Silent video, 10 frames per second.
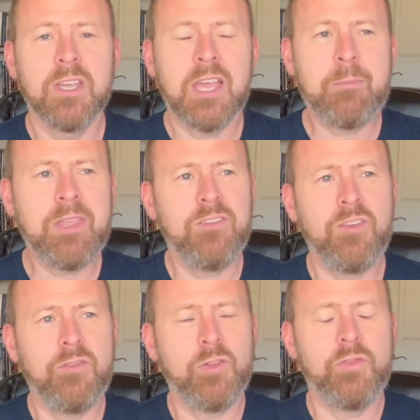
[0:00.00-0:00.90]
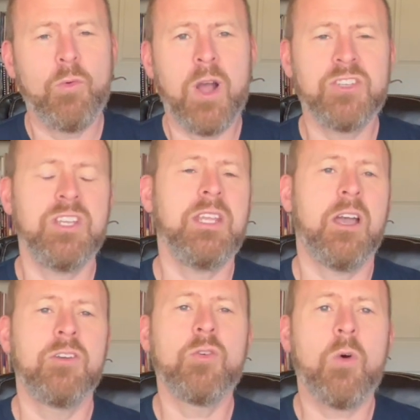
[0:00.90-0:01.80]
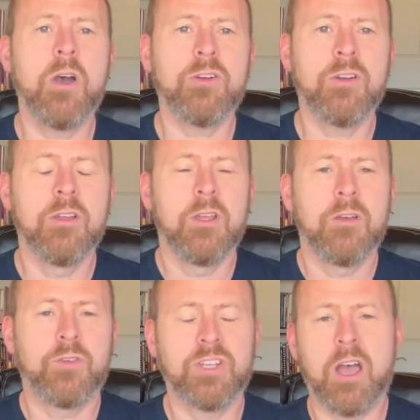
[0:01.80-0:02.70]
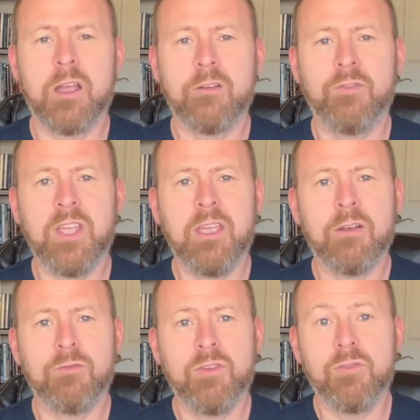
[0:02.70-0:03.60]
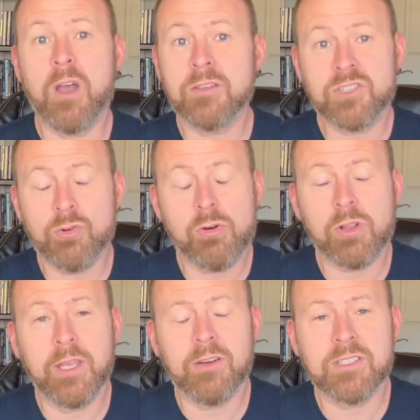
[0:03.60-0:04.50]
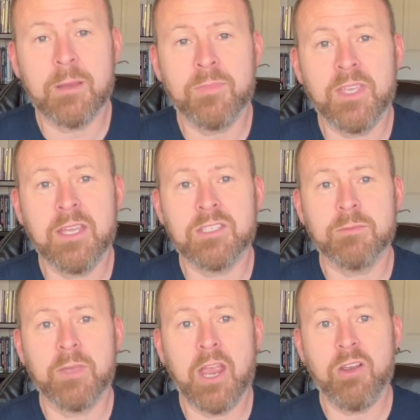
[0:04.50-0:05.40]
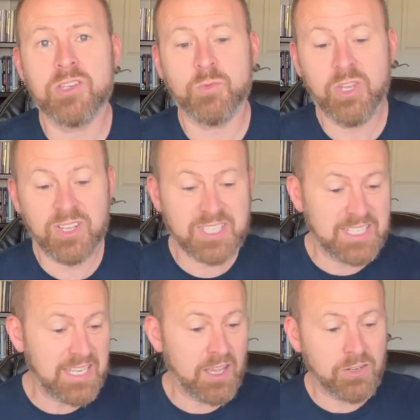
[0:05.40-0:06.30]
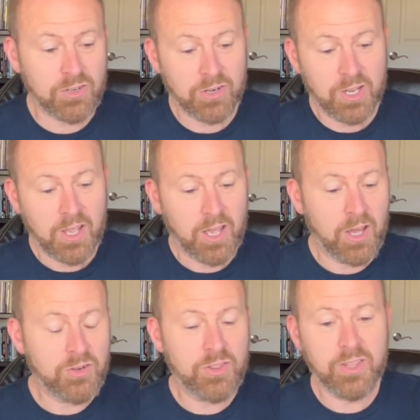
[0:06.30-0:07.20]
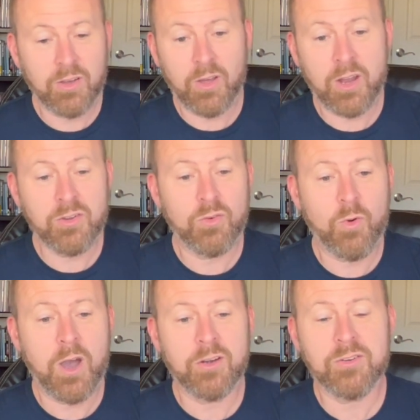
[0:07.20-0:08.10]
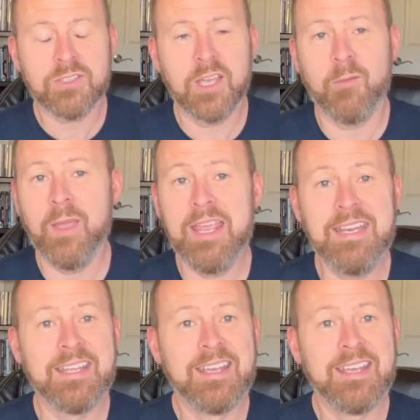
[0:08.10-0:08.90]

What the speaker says: I mean, if you watch any underwater photography, or if you've gone snorkeling or something in some areas where you could see under the waters, I mean,